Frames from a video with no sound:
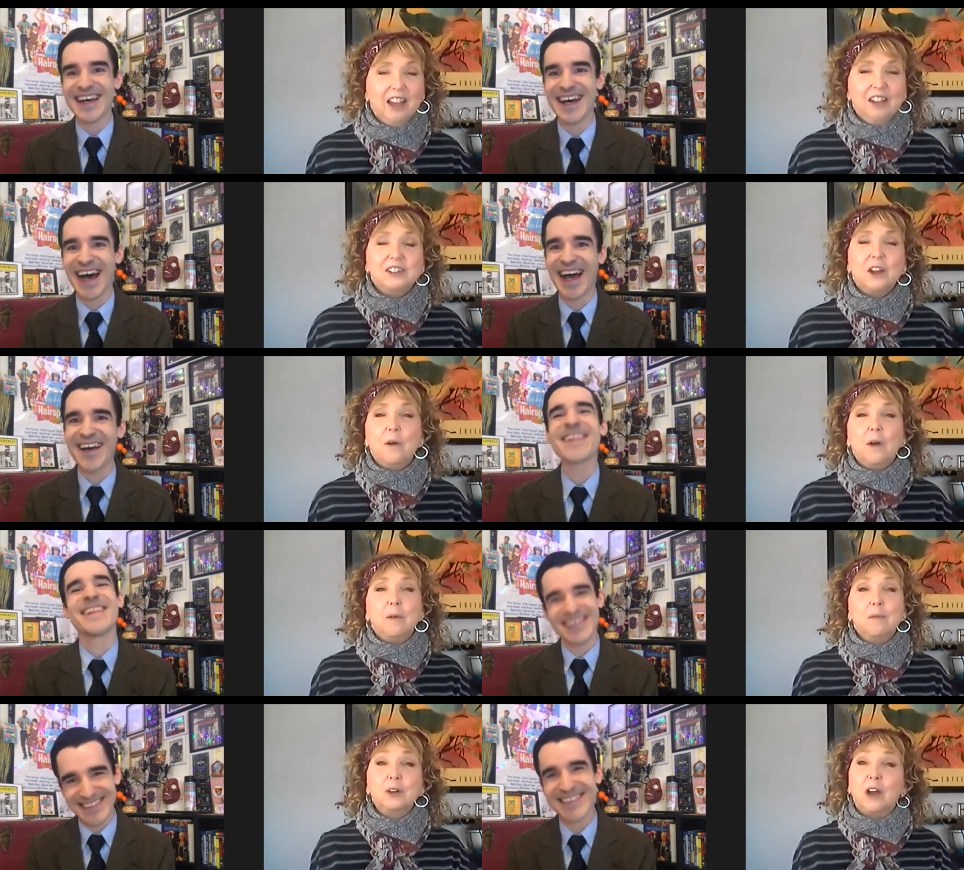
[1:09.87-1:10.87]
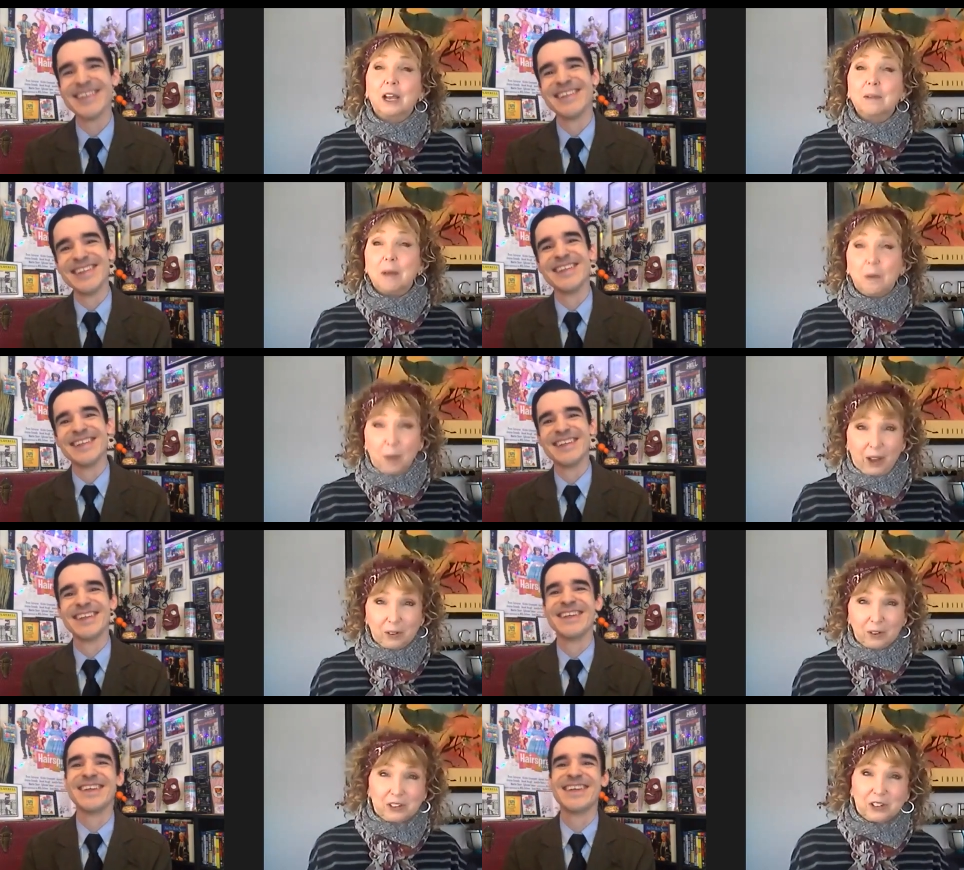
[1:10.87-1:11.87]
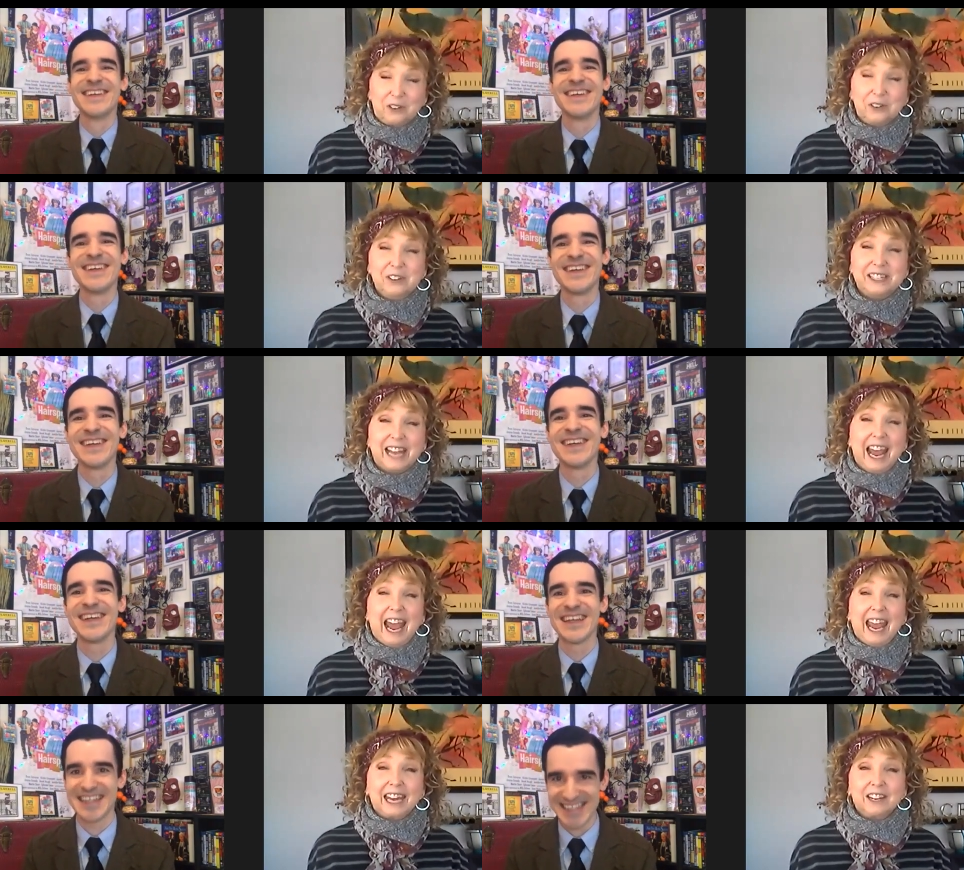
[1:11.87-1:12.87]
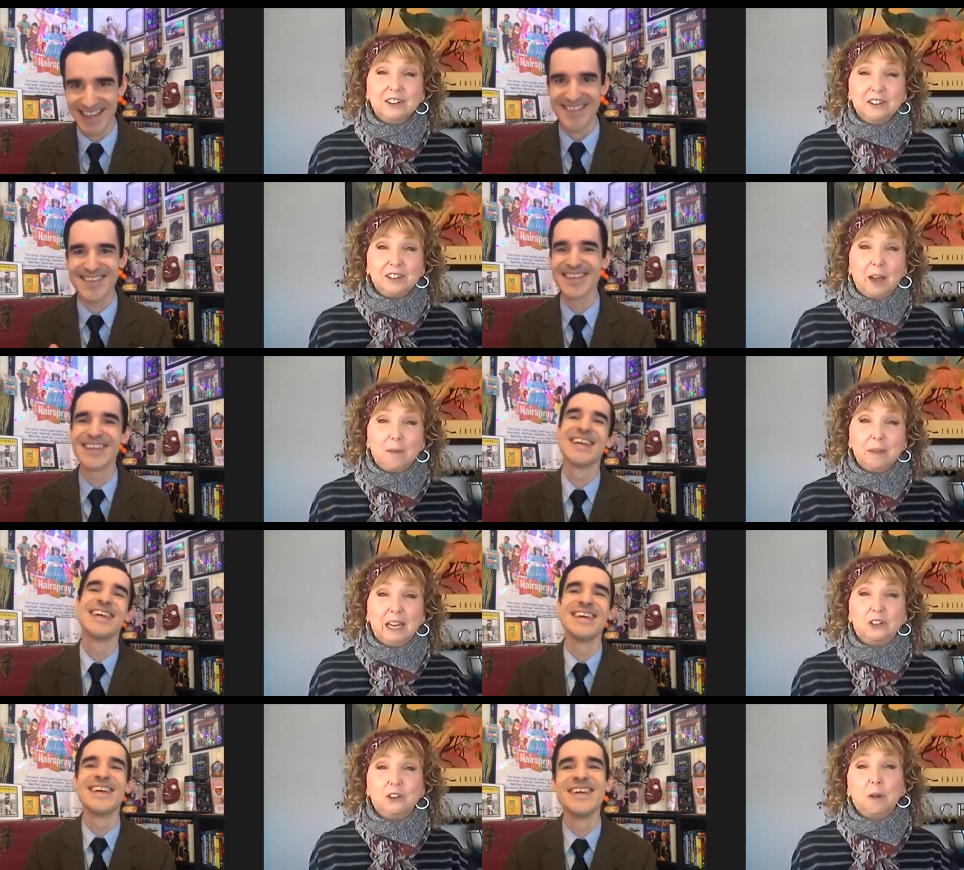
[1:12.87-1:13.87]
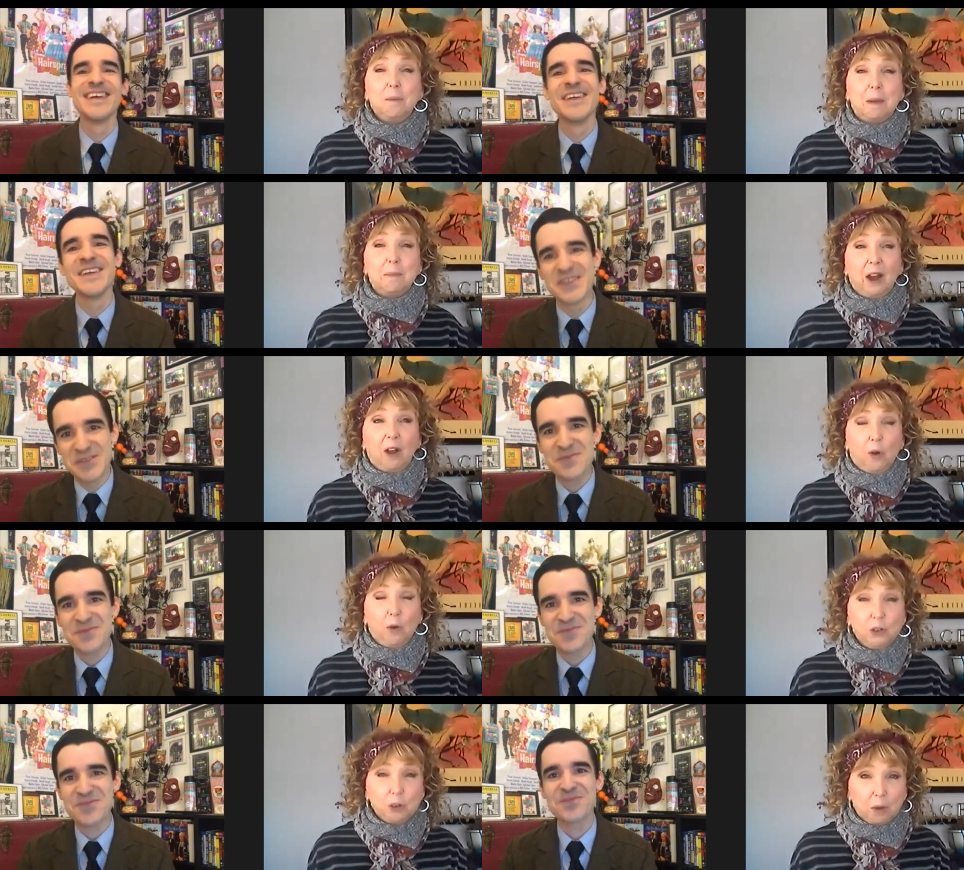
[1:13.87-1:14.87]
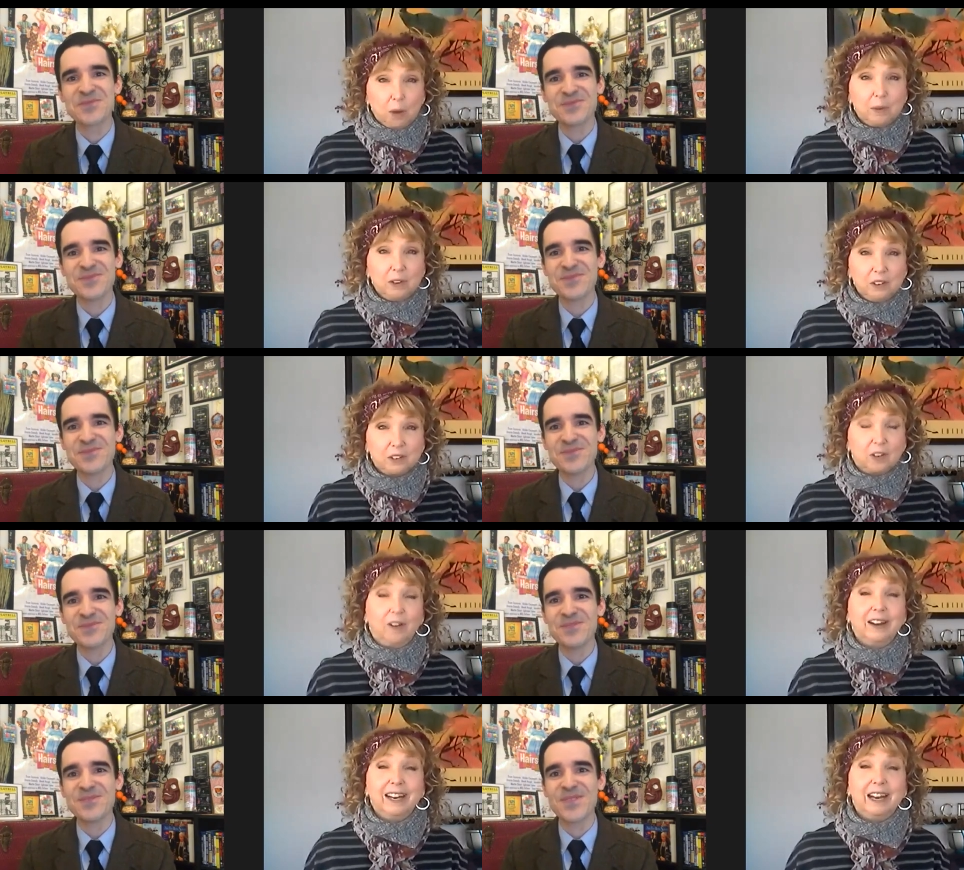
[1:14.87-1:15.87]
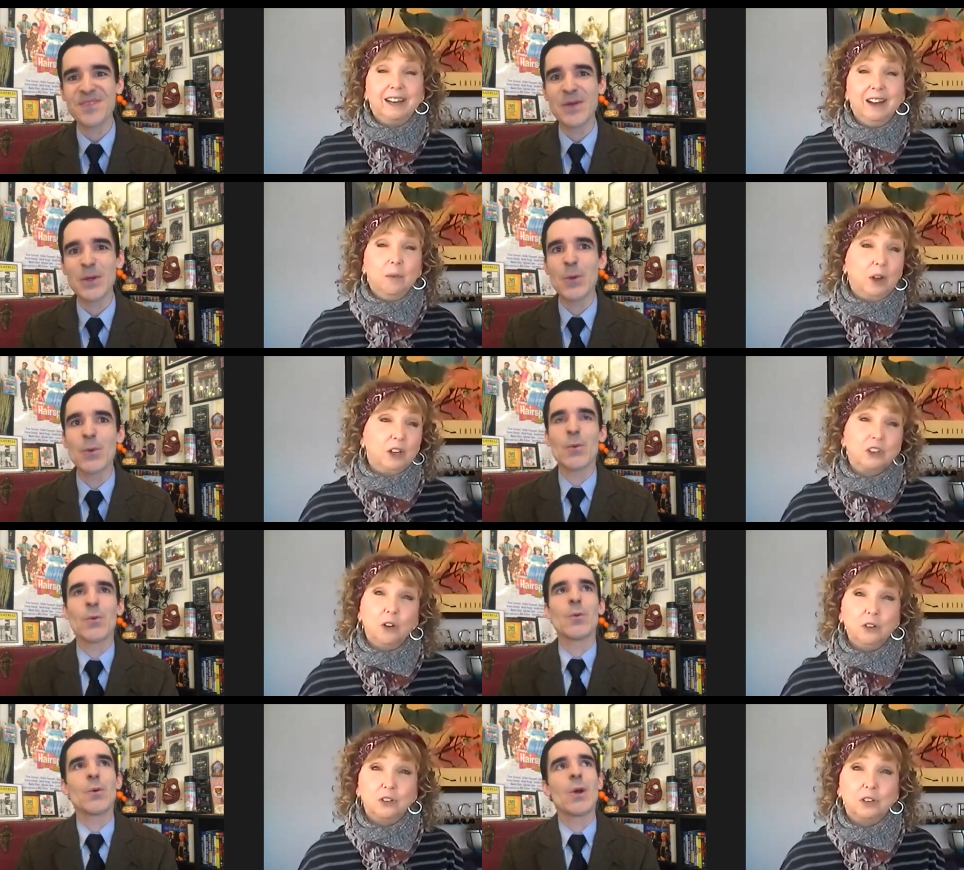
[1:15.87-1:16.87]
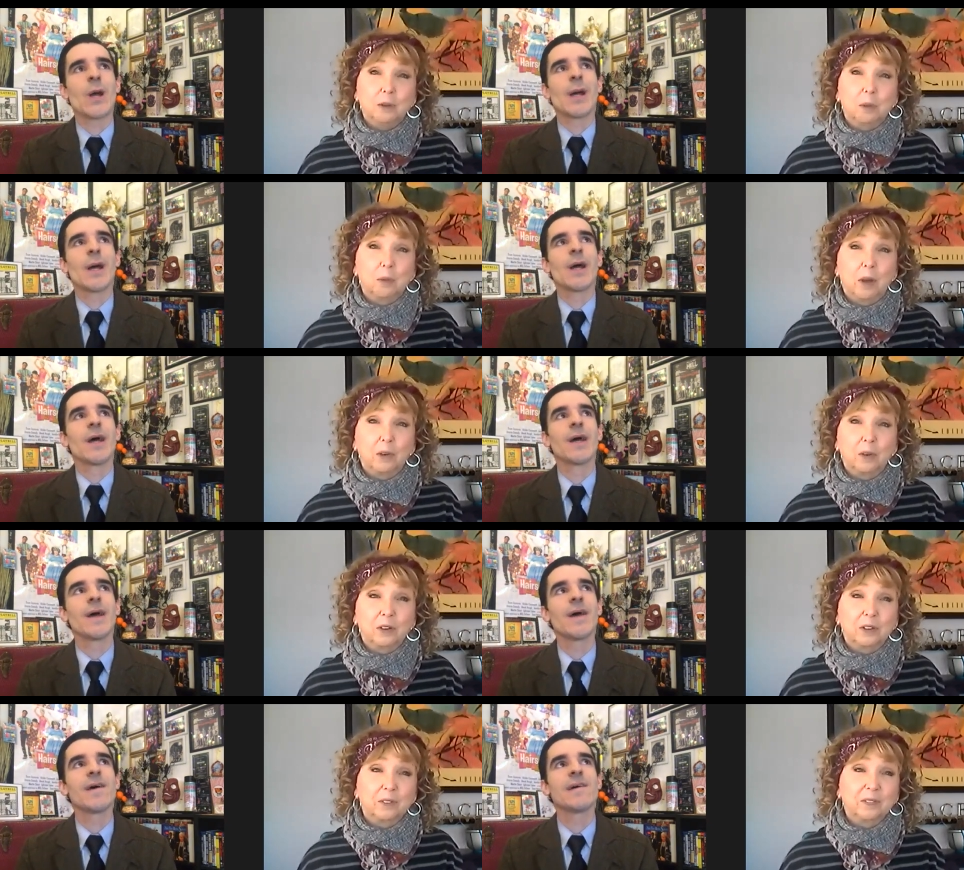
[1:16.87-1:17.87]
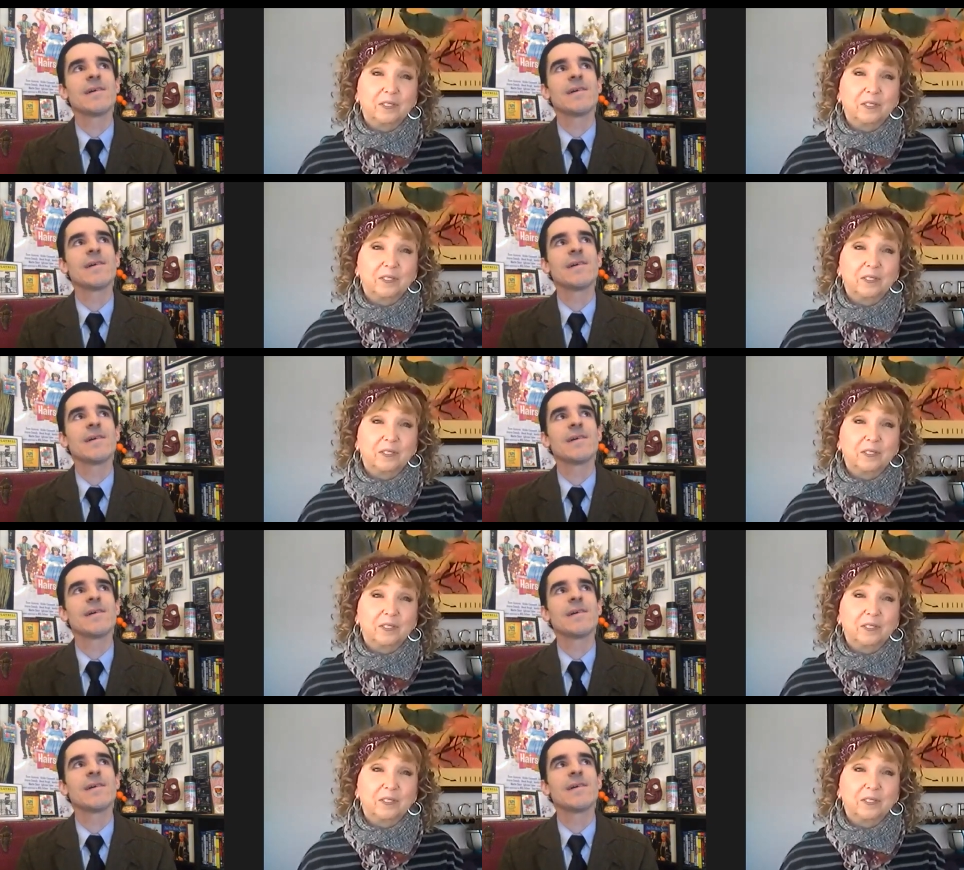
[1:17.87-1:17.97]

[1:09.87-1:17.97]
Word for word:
Speaker 1: So uh, we're talking about wild boar shows, and yes. you tell me, do you remember how old you were when you started, and what shows you did with Wild Horse?